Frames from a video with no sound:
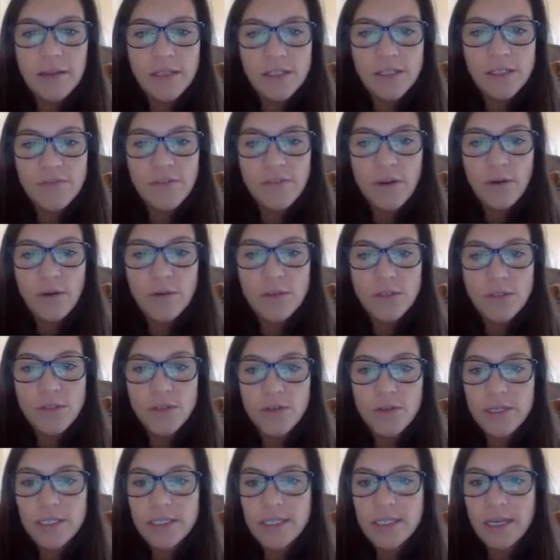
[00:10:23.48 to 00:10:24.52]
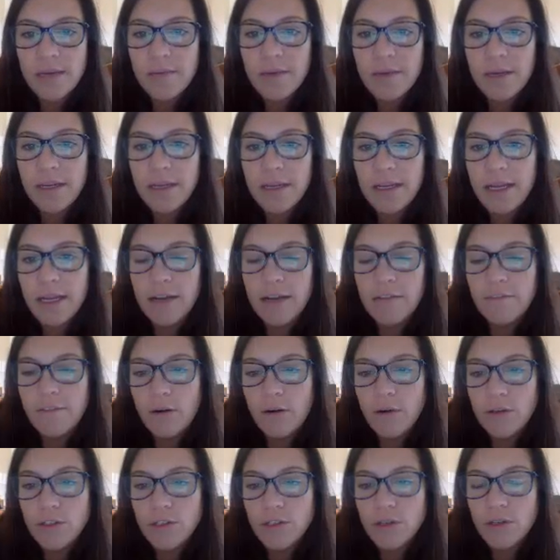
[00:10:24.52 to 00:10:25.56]
this photo story assignment, and a
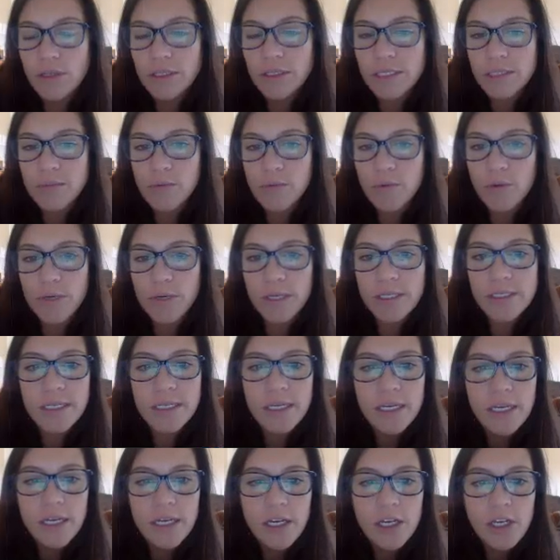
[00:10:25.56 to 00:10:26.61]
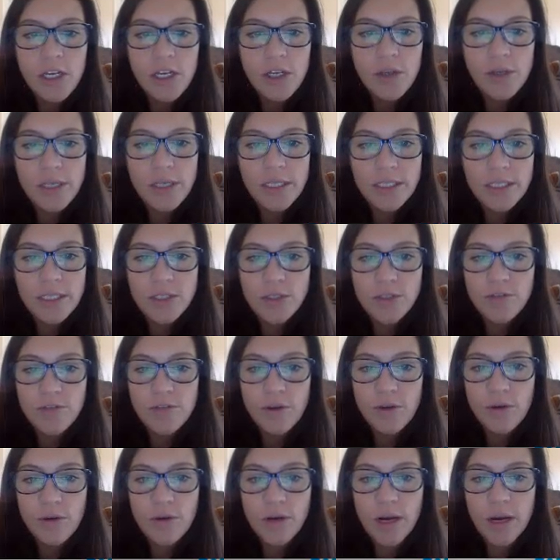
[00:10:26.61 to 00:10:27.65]
photojournalism quiz. You need to do the
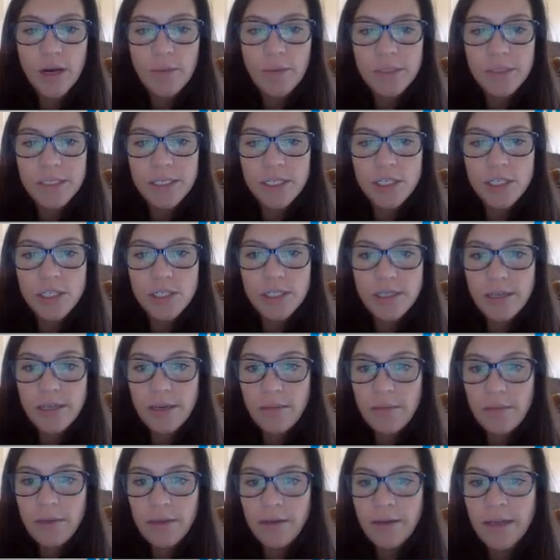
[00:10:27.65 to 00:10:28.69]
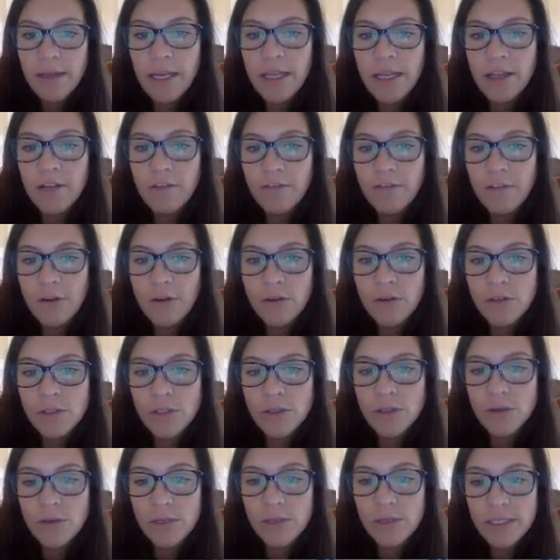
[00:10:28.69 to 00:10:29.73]
photo composition assignment and the photo
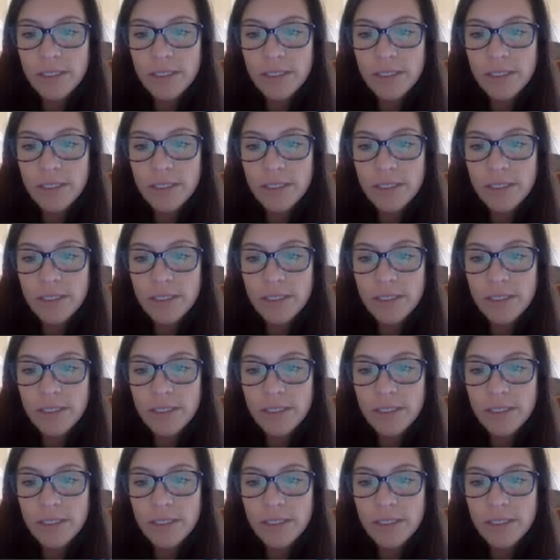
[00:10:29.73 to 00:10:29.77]
story